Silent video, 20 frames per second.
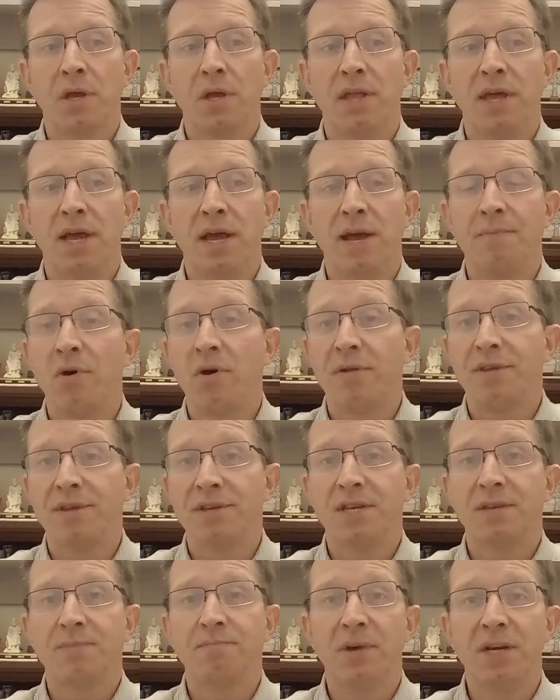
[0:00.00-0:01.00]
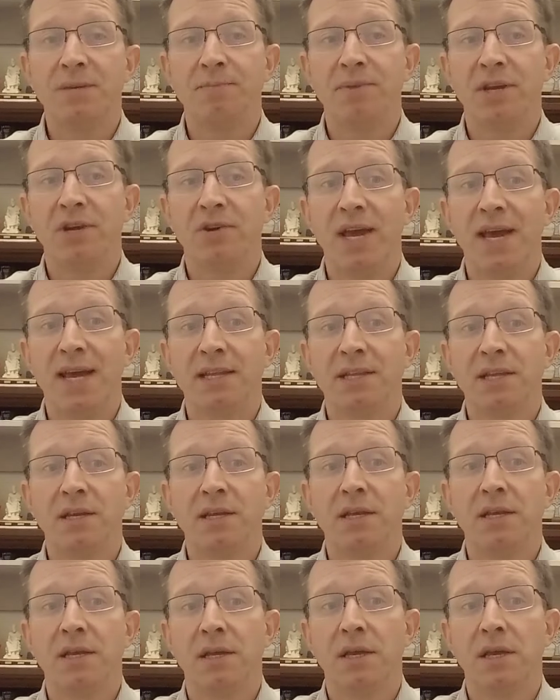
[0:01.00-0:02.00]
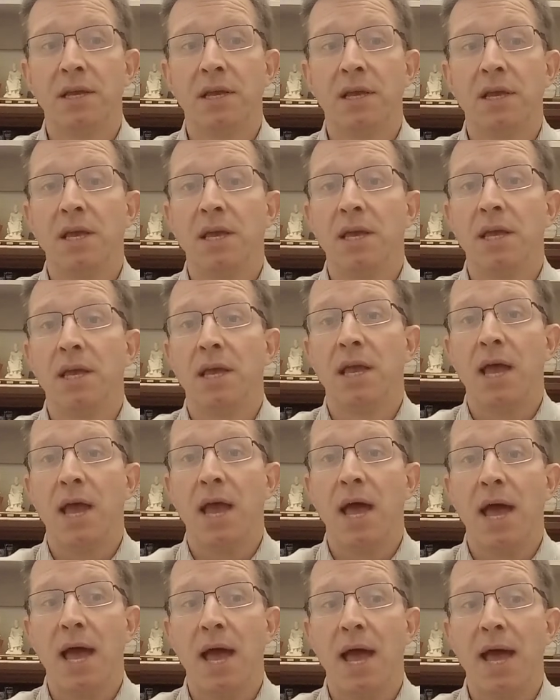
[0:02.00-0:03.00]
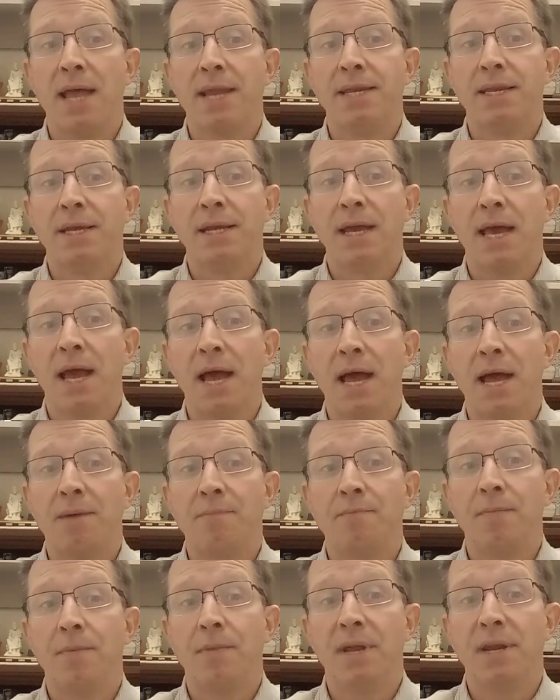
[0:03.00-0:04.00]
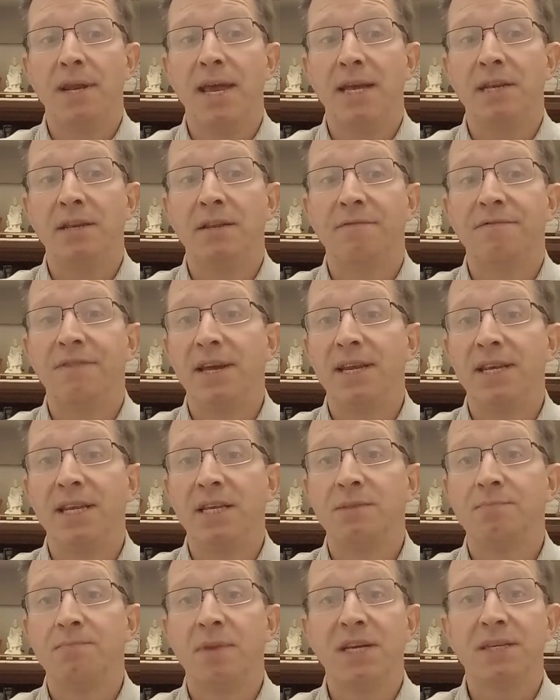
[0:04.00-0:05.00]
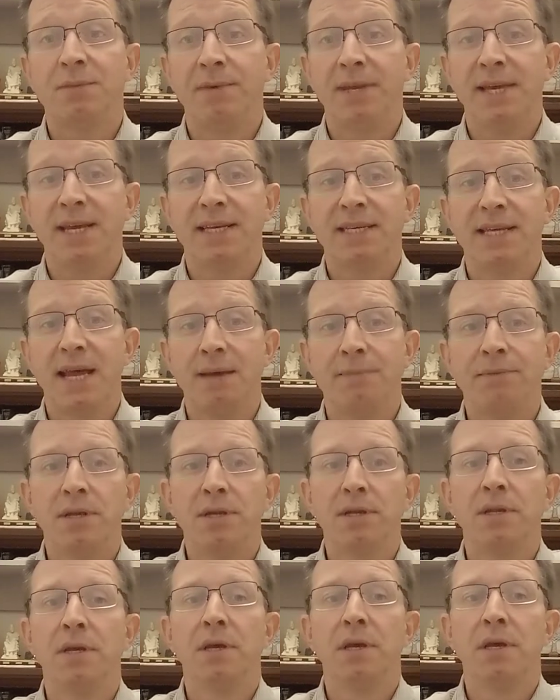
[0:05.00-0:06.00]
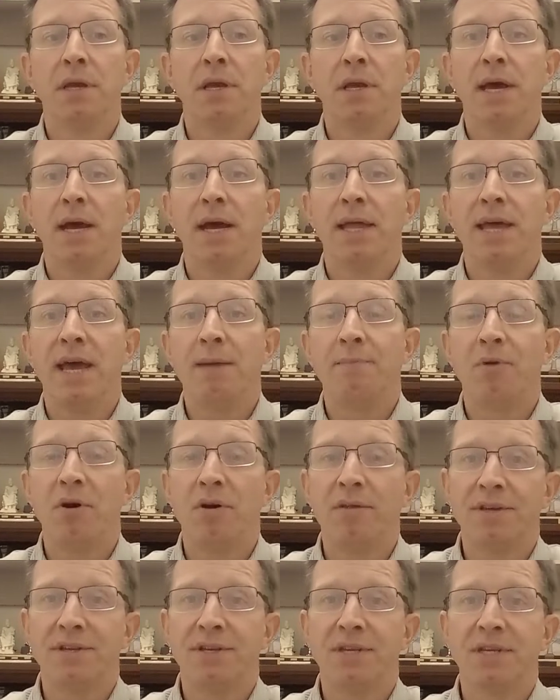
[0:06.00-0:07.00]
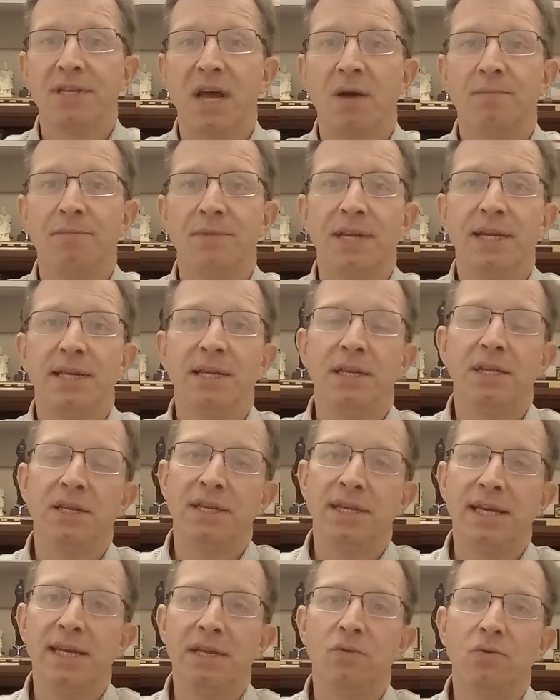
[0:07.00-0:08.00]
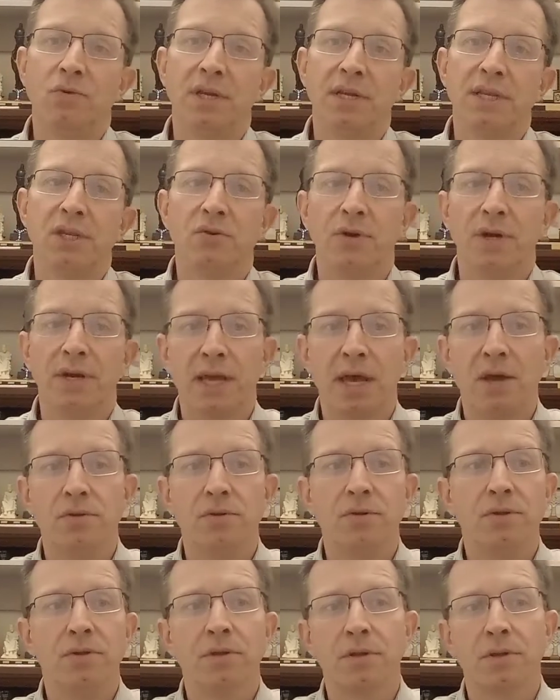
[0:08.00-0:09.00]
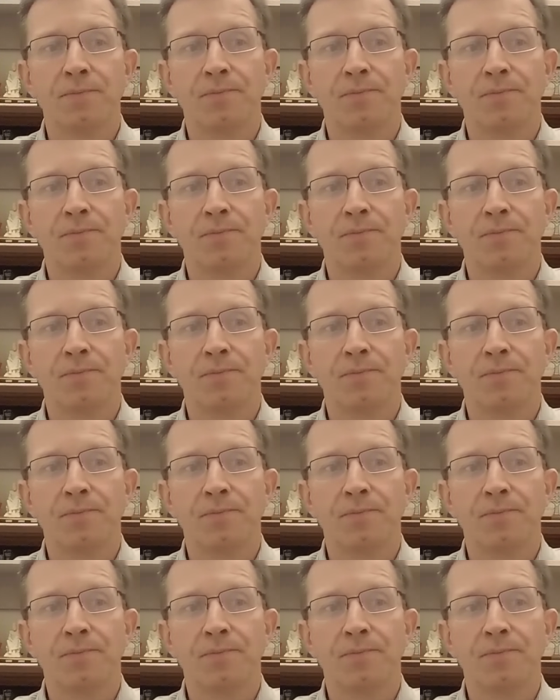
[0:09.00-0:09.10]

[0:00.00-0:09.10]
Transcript: The hypothesis must be corrected, and negative findings must be accepted, and the hypothesis updated to take those into account.